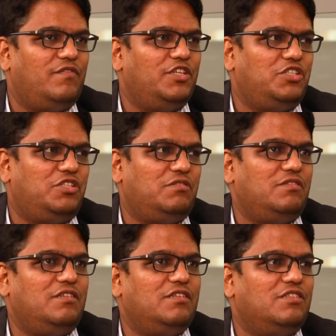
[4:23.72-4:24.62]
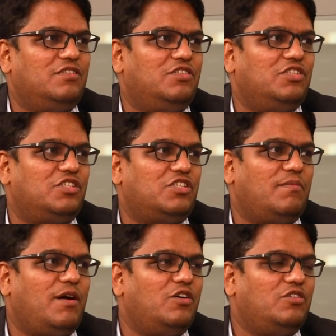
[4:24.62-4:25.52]
which is just
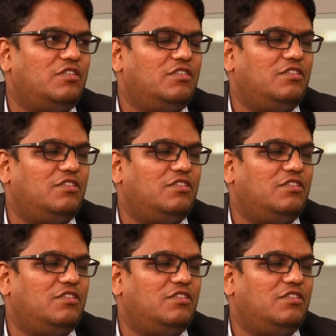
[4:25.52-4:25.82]
about